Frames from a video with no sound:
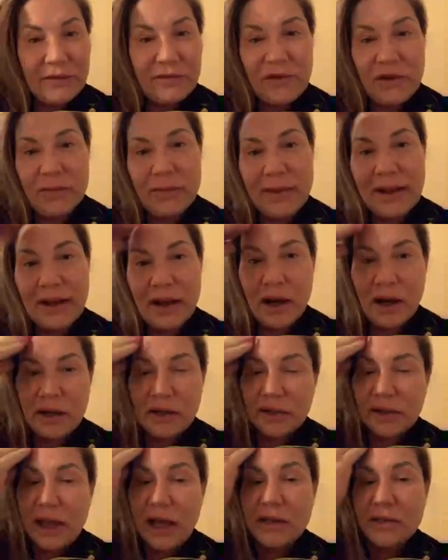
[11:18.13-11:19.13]
If you make
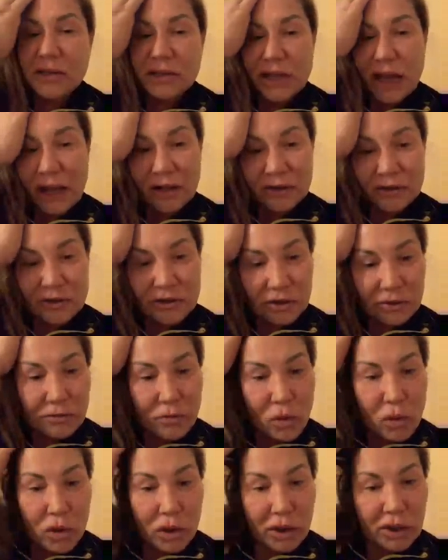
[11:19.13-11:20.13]
$100,000 or
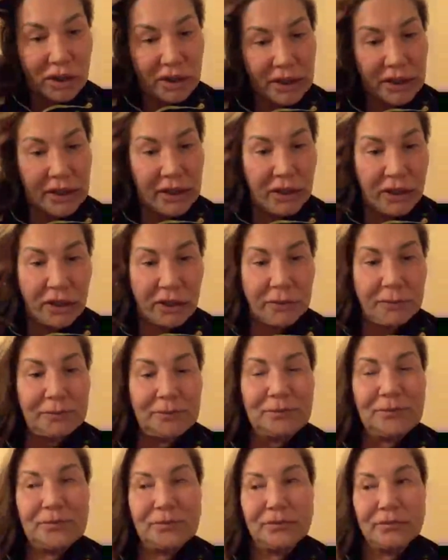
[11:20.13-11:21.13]
more a year,
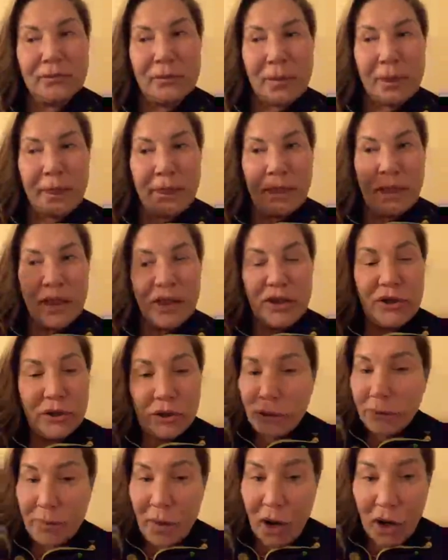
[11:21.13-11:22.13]

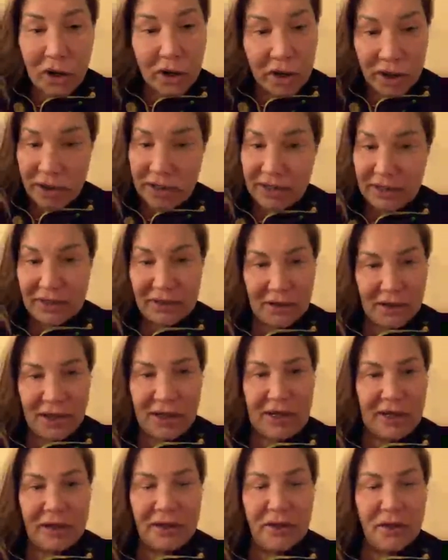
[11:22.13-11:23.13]
you're part of the
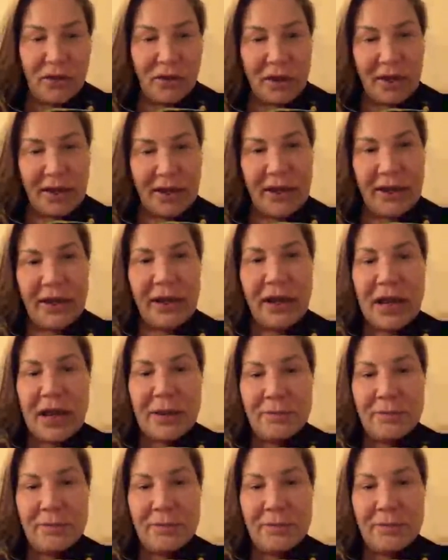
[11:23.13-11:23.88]
elite, okay?